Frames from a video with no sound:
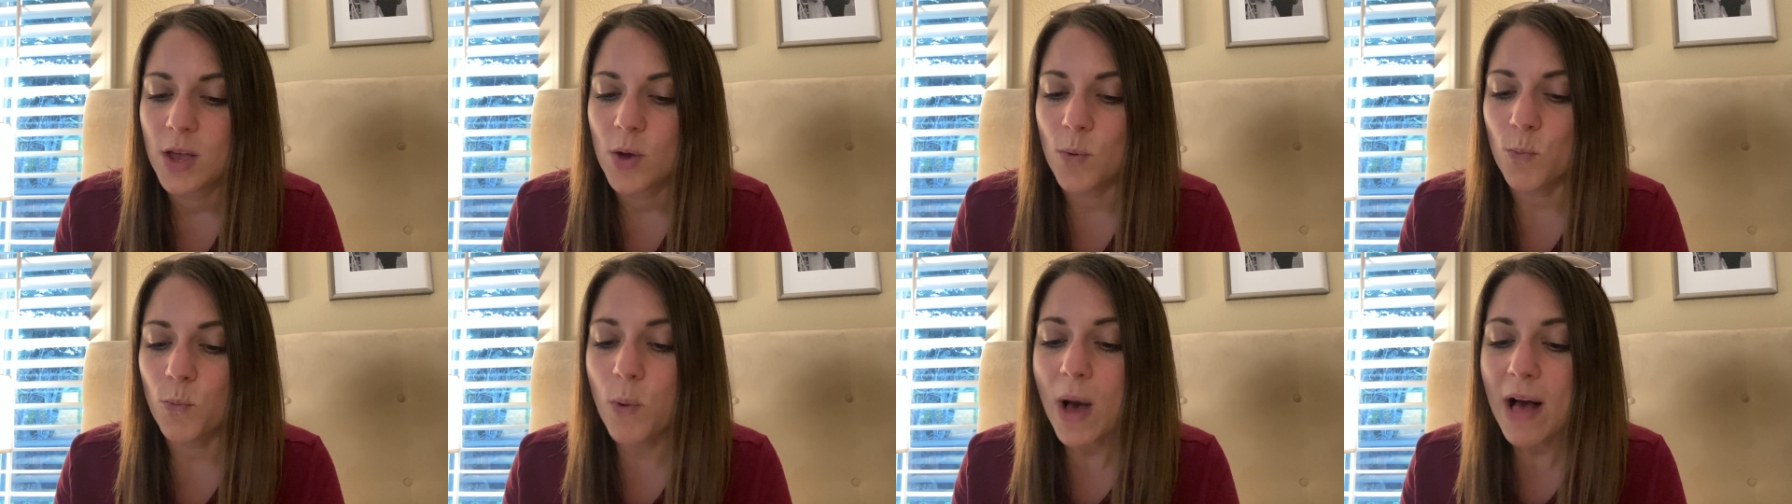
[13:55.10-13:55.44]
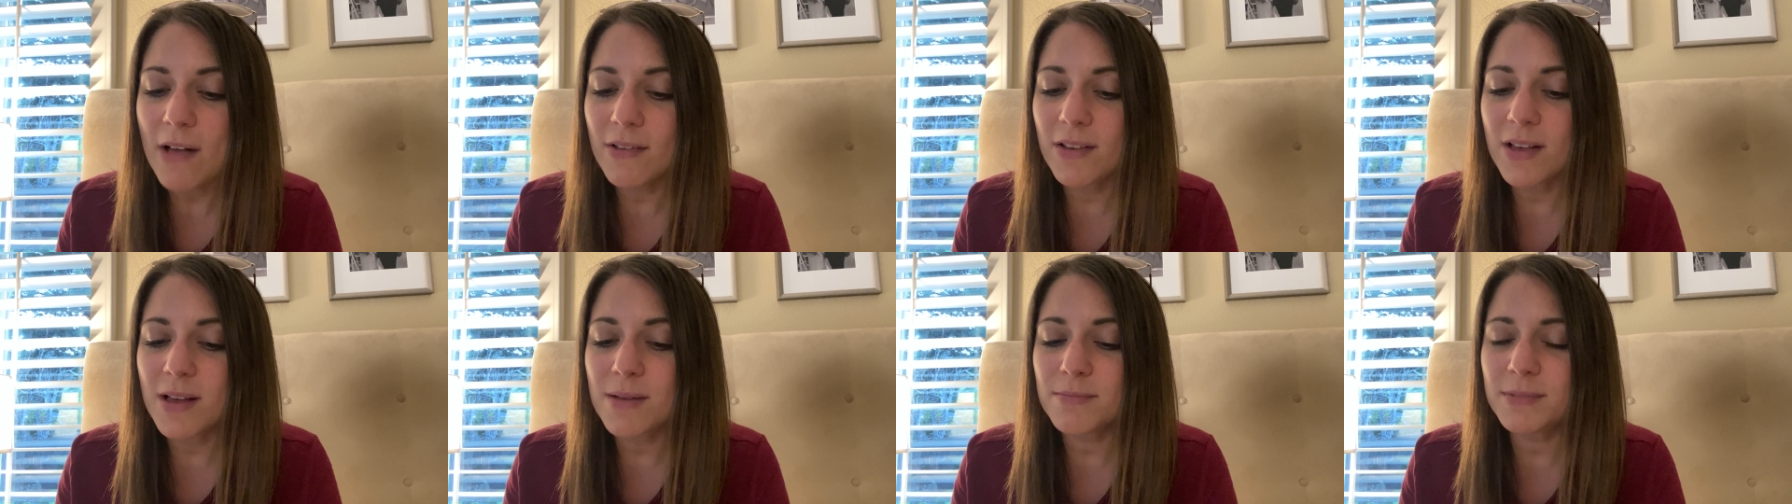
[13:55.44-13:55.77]

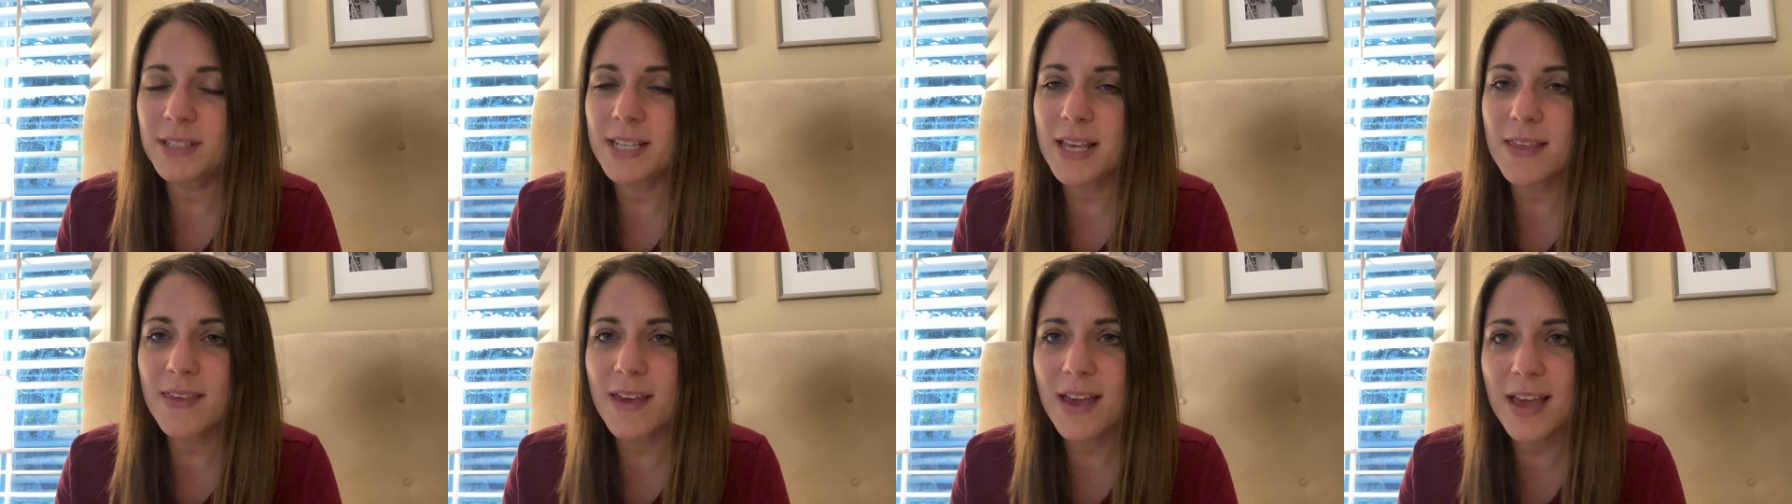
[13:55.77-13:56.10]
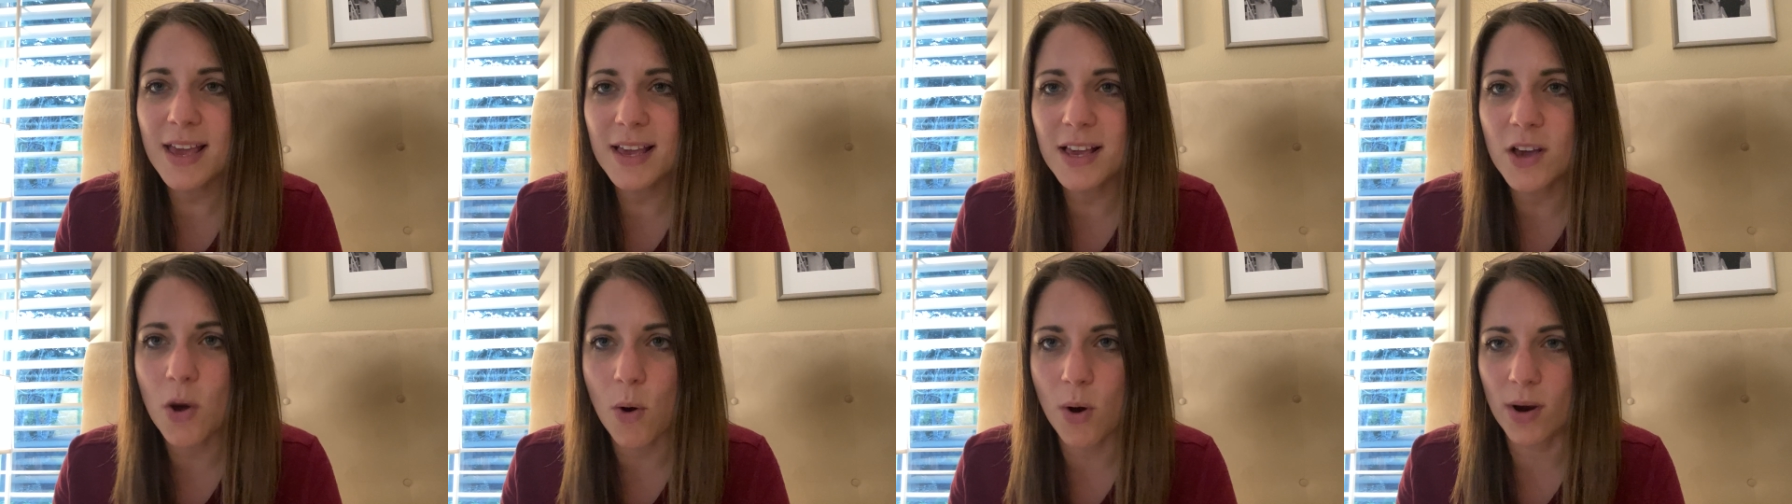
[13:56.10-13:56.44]
Welcome to the
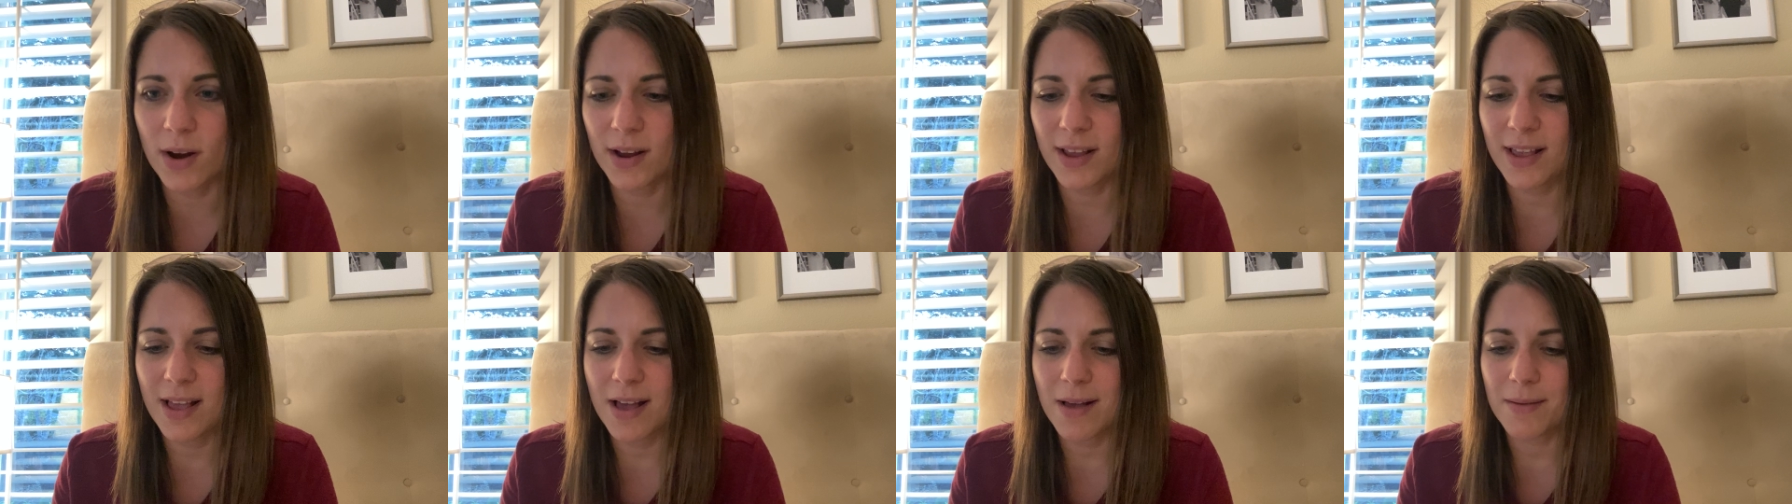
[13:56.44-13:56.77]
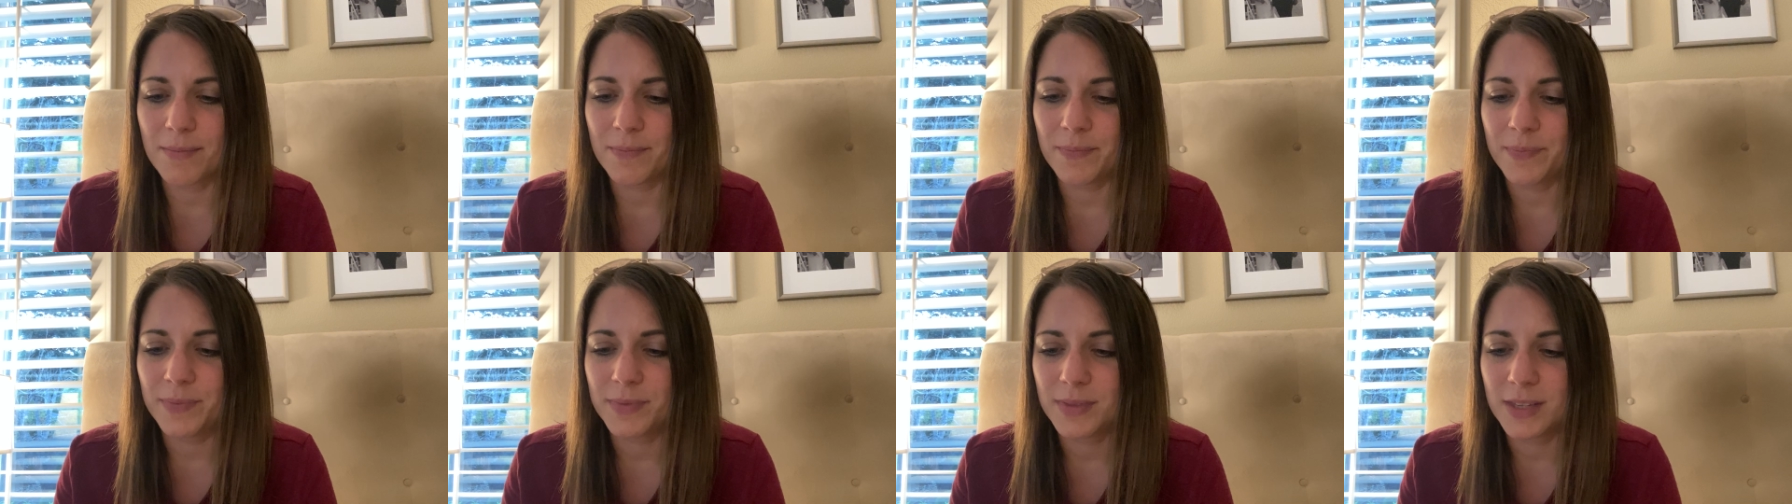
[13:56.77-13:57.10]

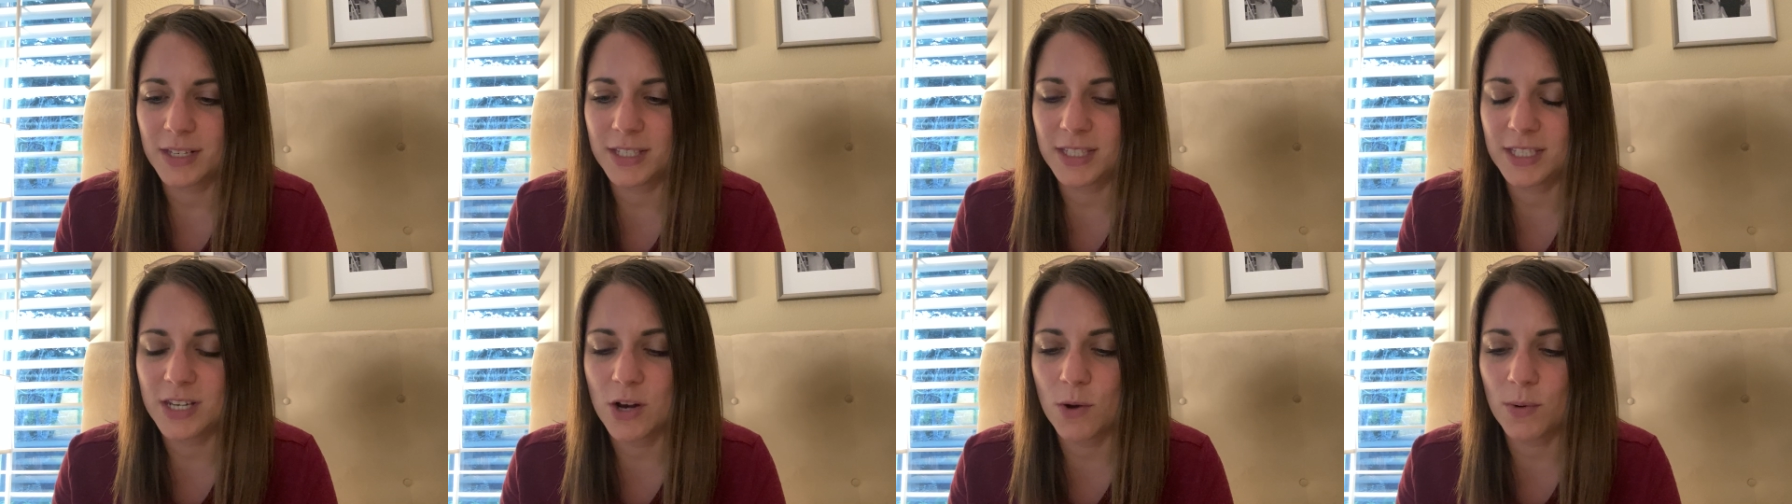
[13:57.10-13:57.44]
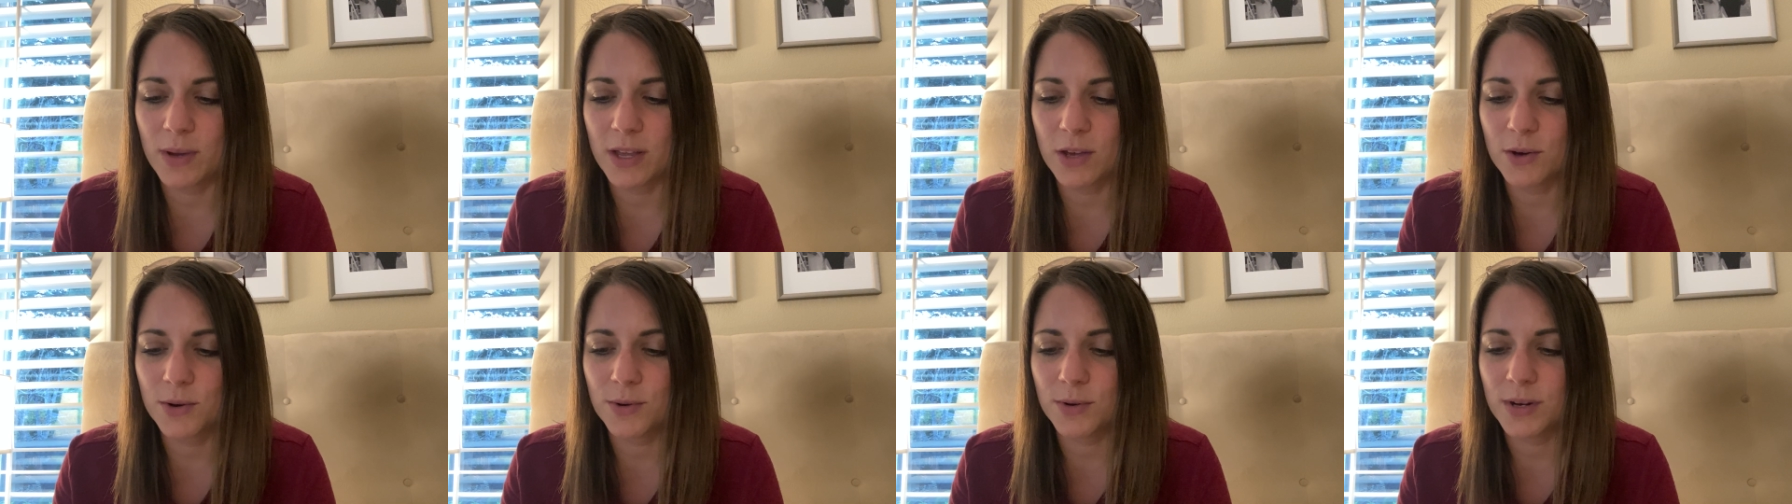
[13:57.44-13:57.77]
Egorium, the
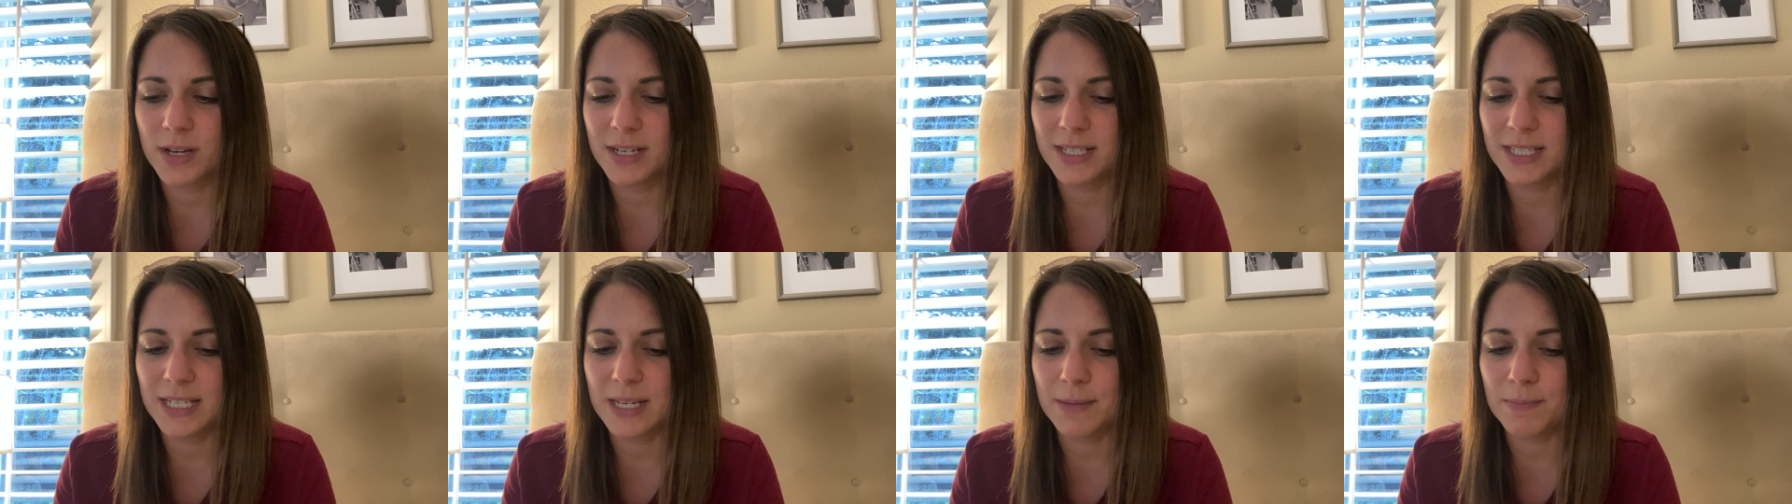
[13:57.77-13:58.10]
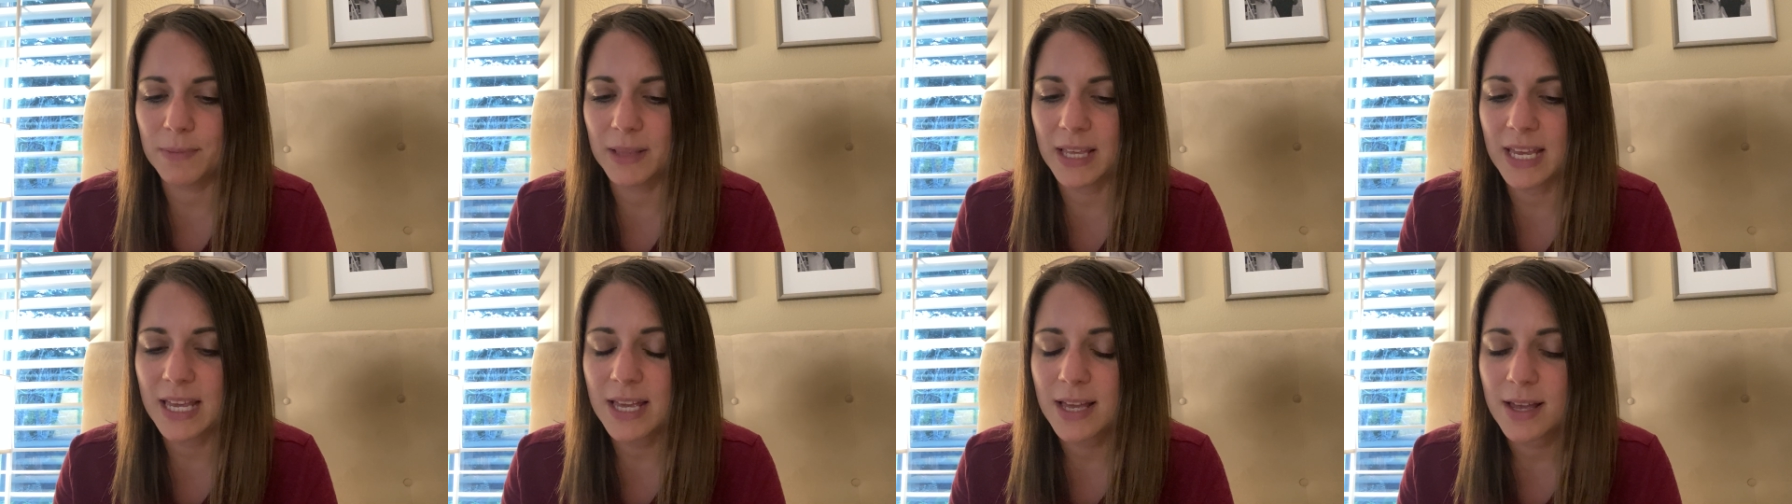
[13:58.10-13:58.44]
snowy hooted
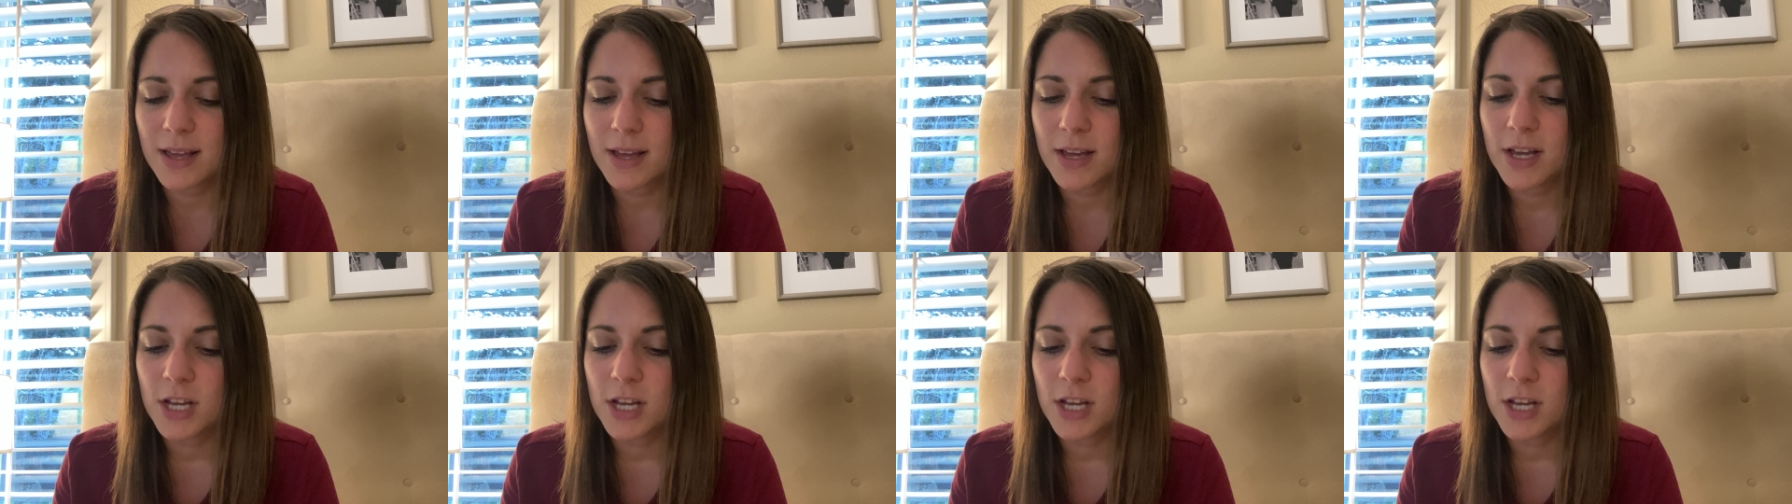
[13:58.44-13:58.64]
deeply.